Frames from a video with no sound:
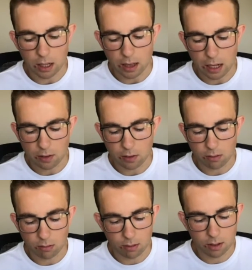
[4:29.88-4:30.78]
And that's,
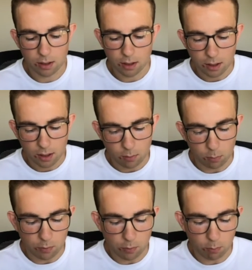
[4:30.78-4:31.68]

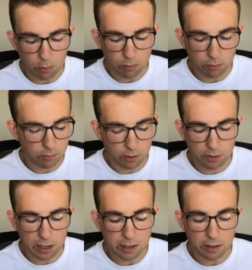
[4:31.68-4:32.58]
we've, we've
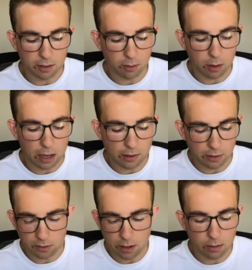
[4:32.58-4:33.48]
seen, as you
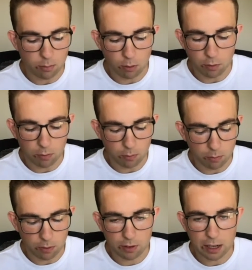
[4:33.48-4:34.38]
said, we've
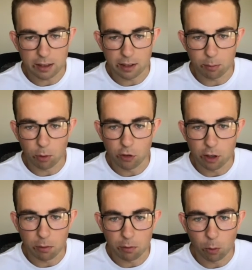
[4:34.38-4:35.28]
seen this movie
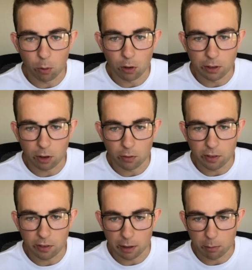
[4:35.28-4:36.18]
before. It's
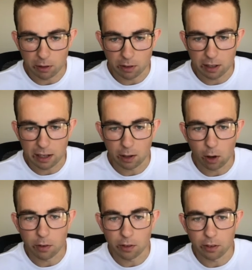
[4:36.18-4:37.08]
obviously, we're just seeing,
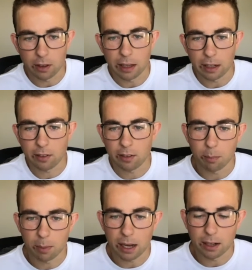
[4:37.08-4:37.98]
obviously, the next
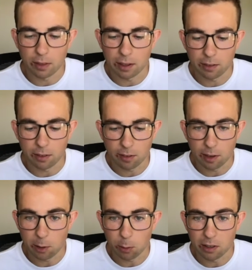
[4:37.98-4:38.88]
part of this, the
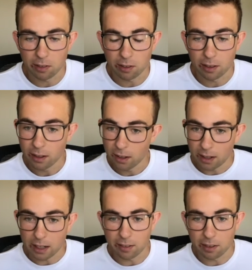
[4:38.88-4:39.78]
sequel is it
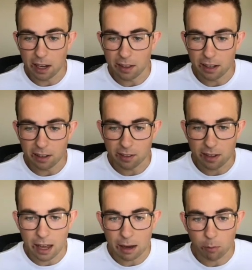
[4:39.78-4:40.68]
is the ending the
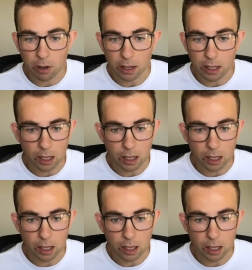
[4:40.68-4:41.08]
same really?